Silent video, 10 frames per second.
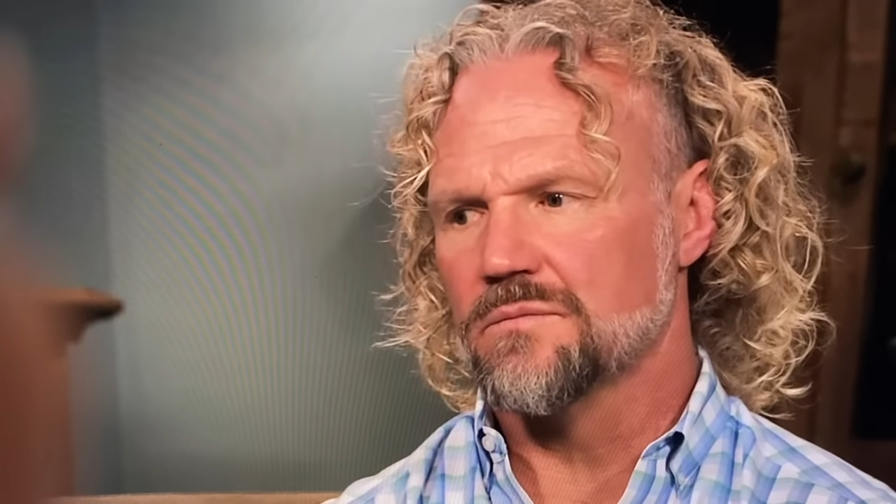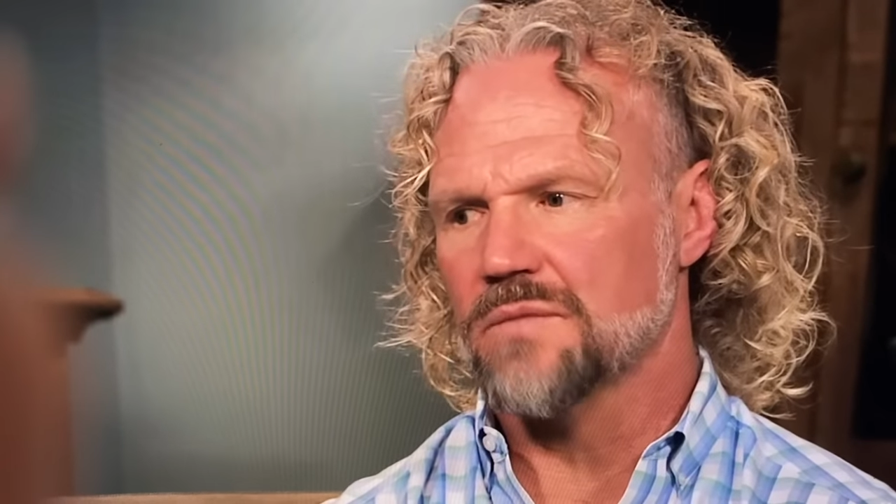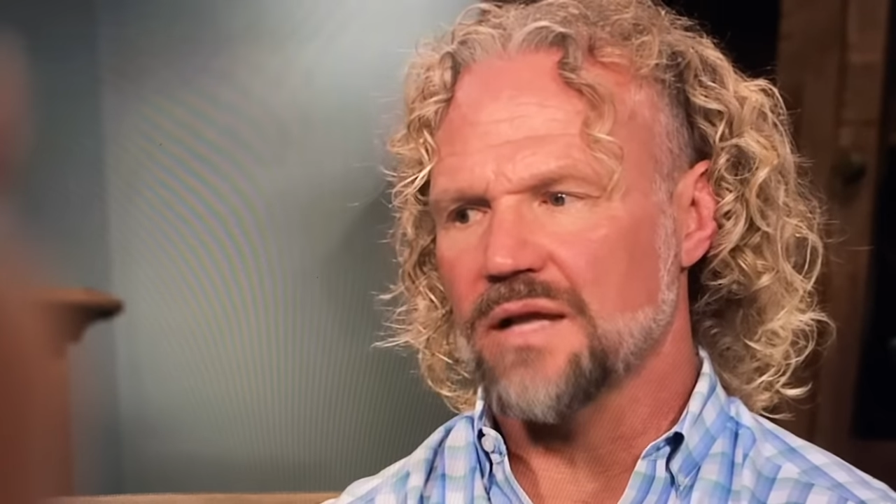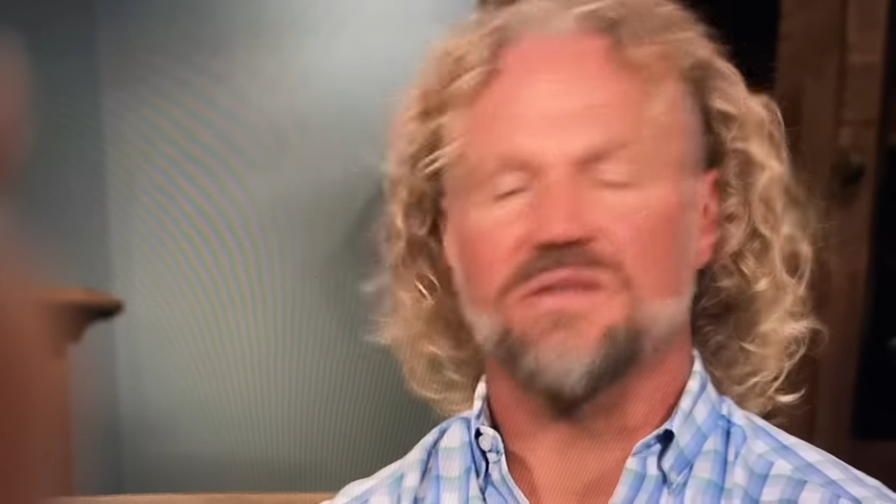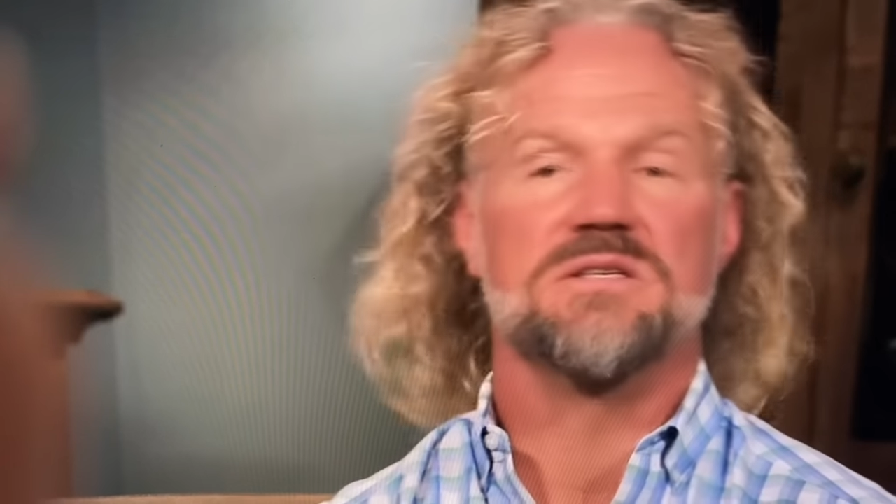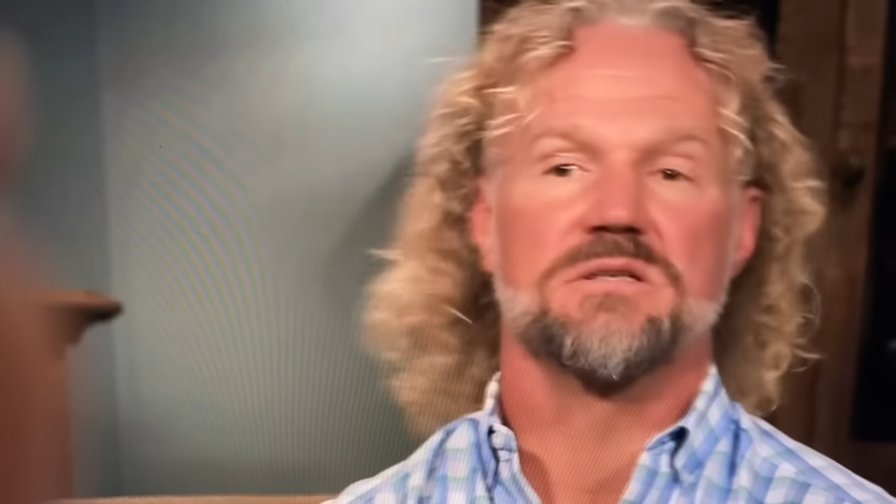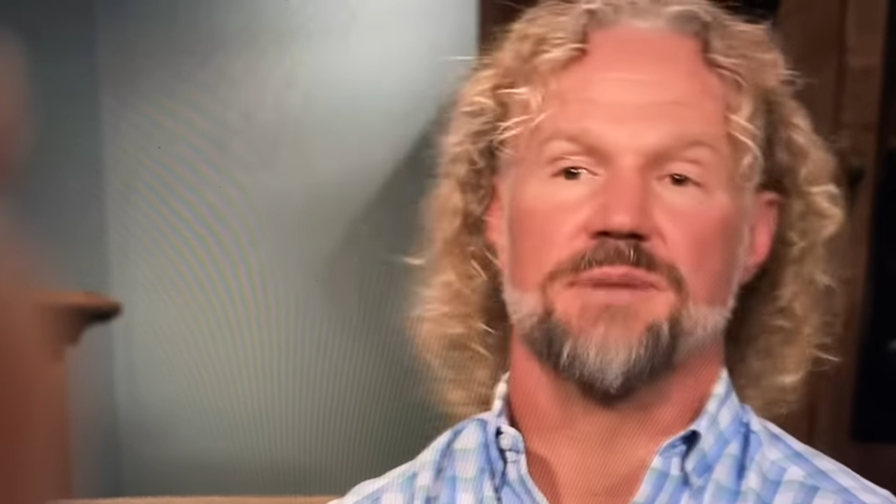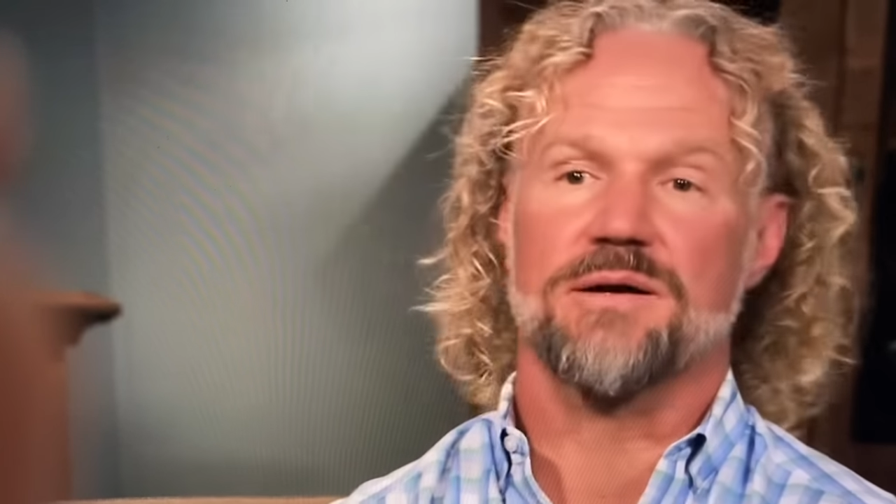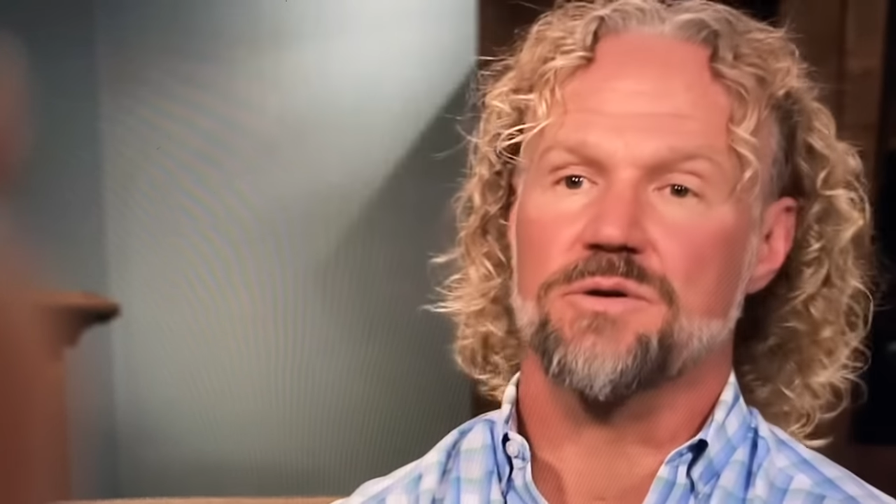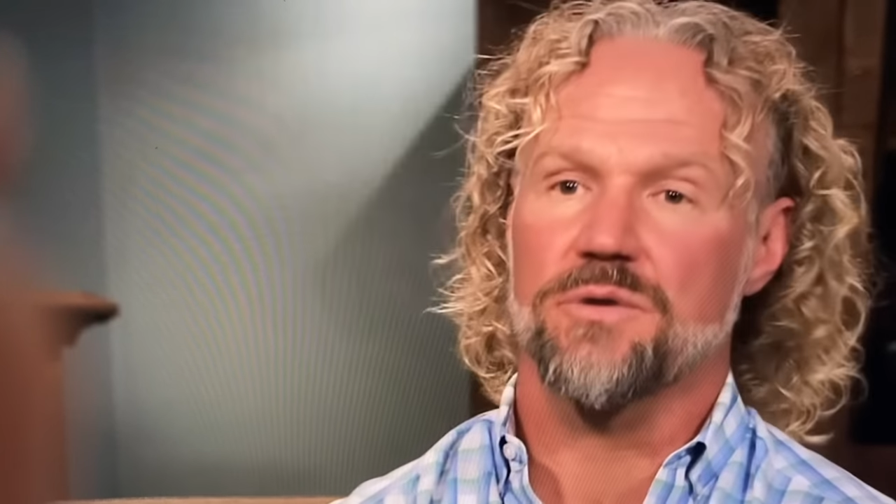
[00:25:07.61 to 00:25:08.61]
like, this is
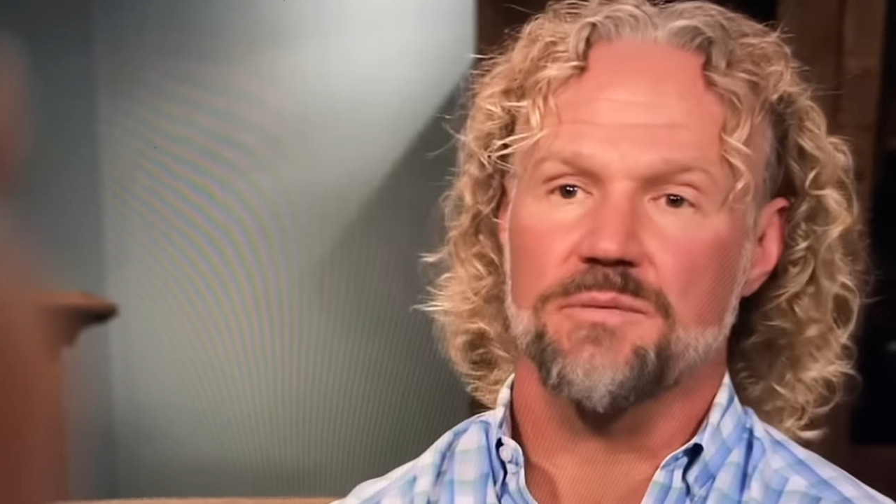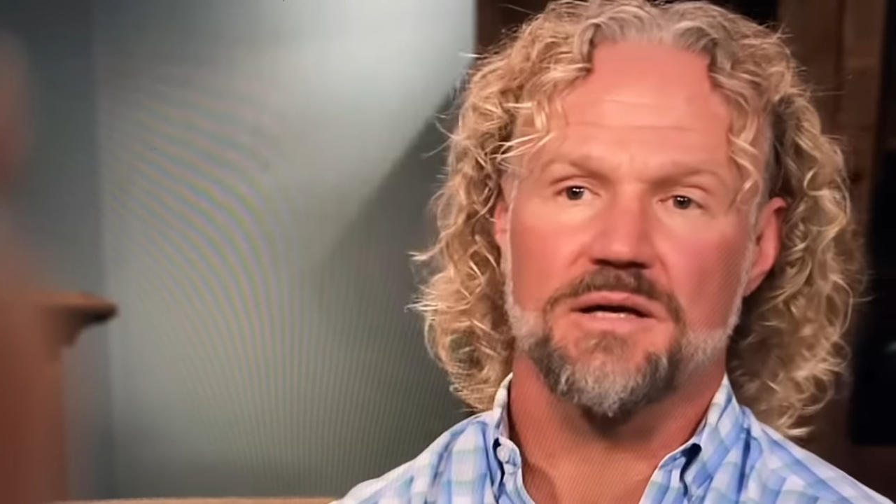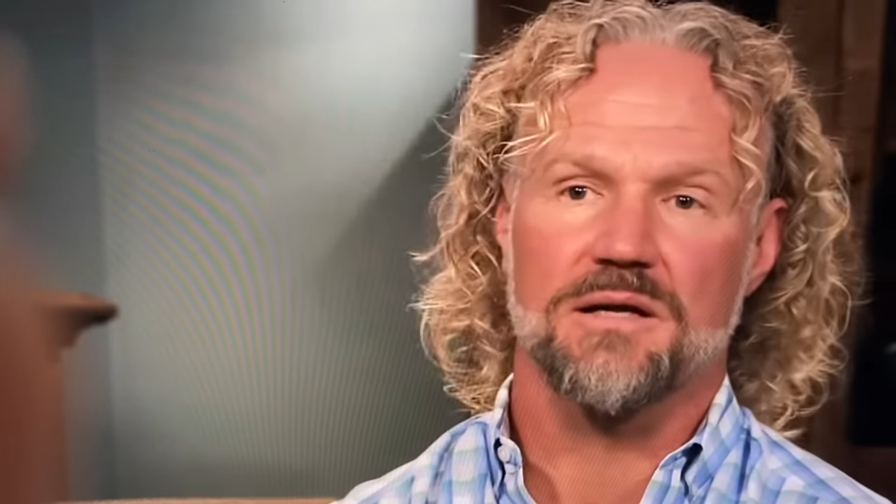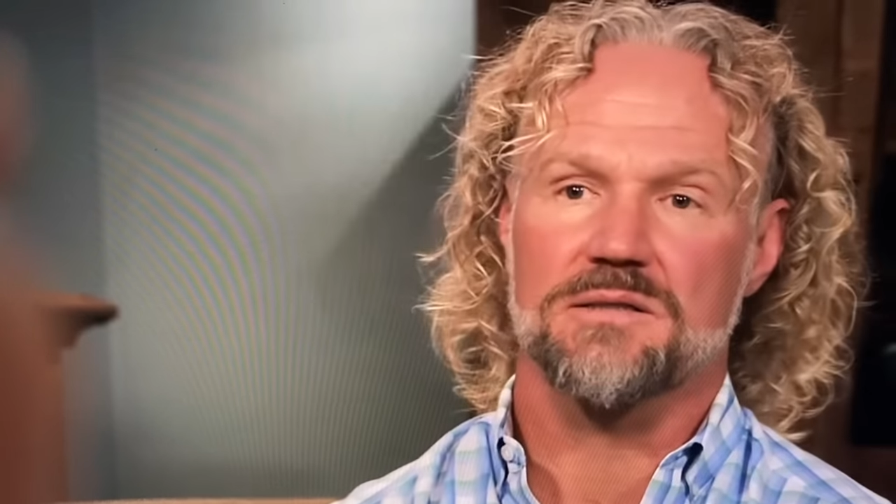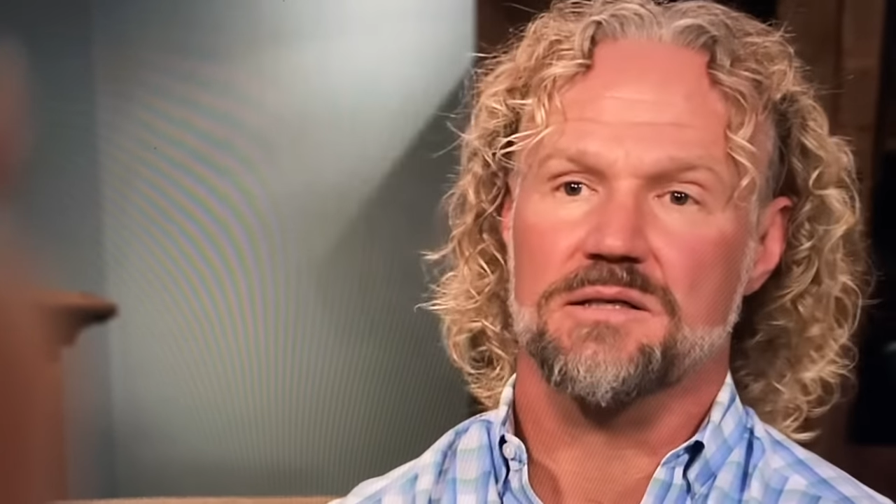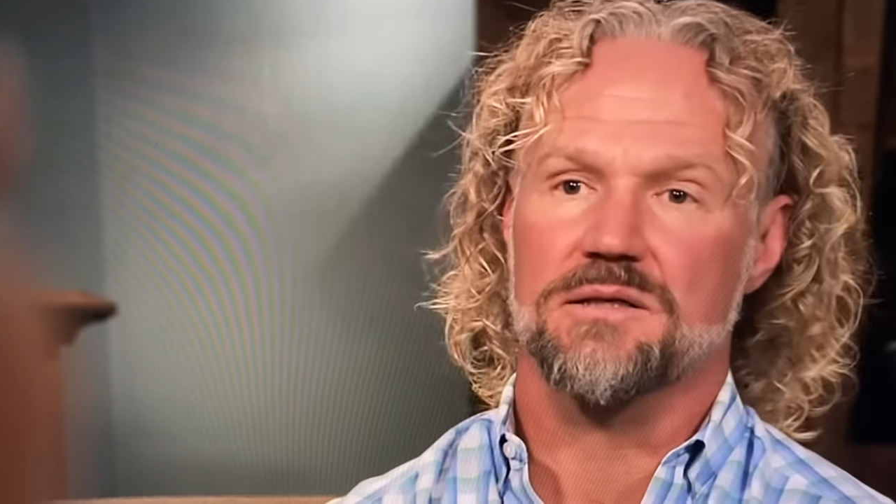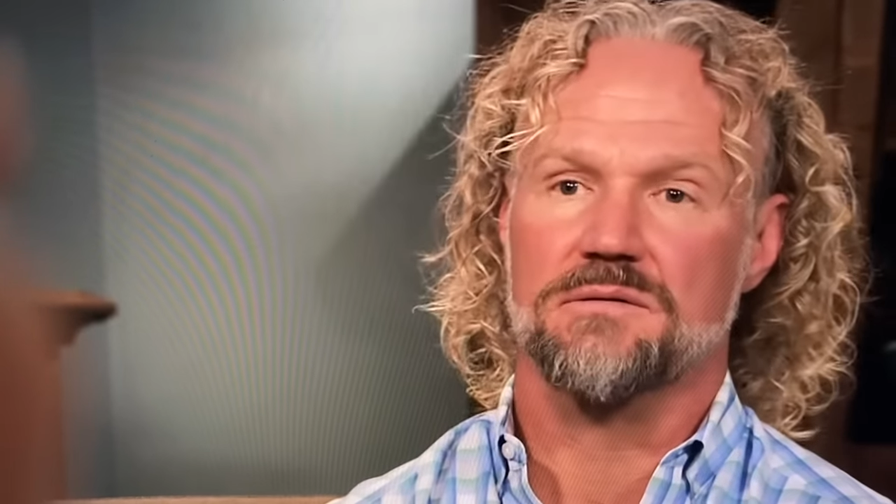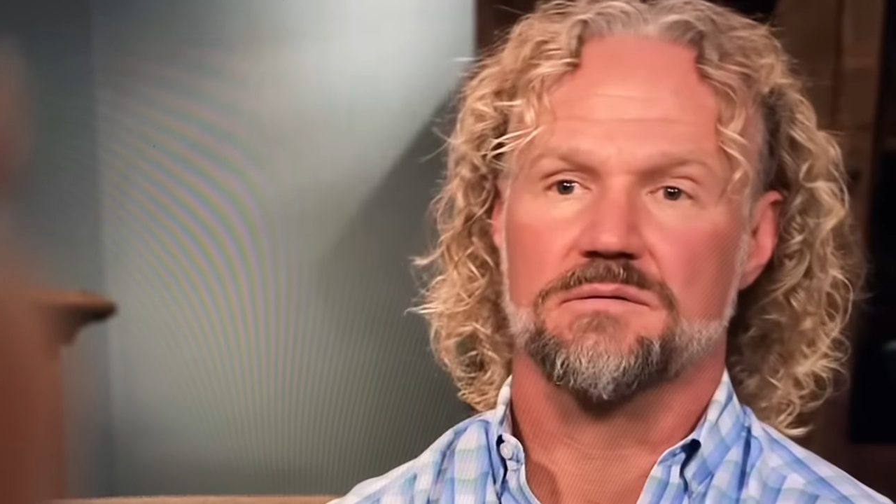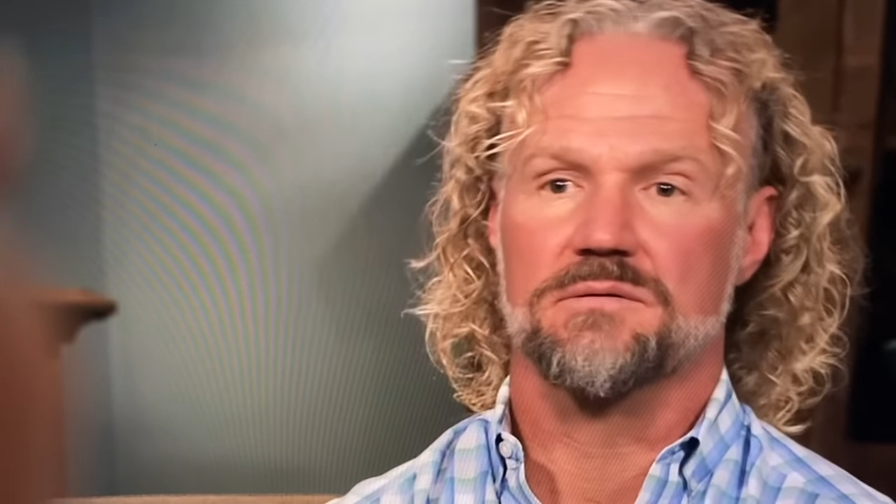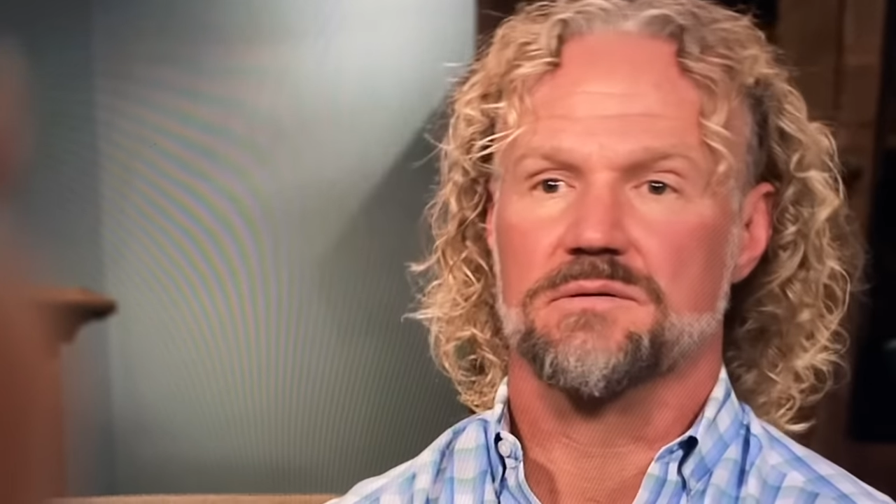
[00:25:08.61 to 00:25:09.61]
about Tony
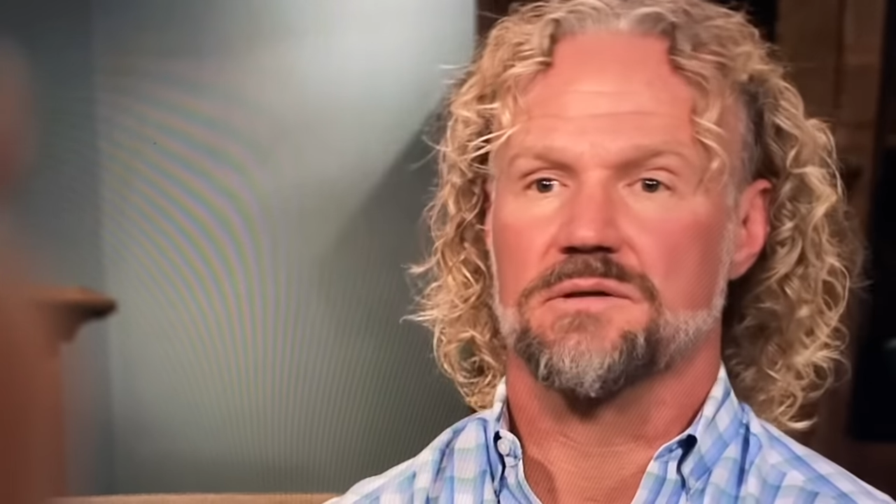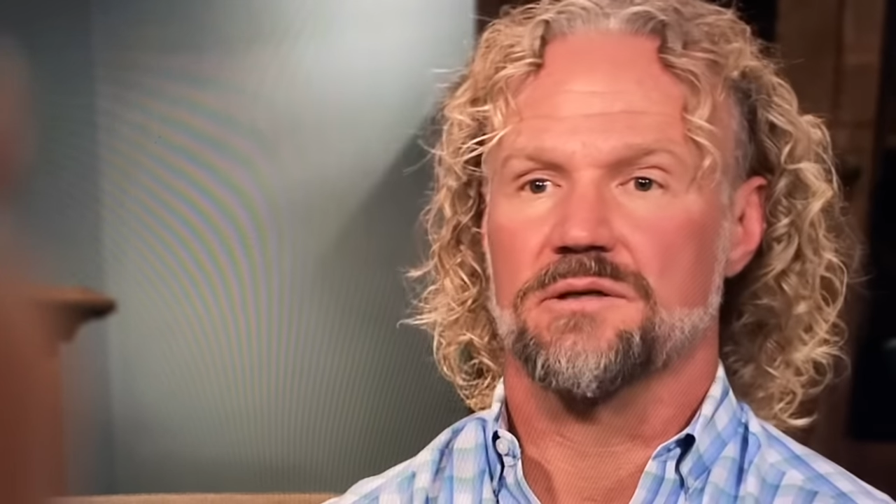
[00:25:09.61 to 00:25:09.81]
McKelty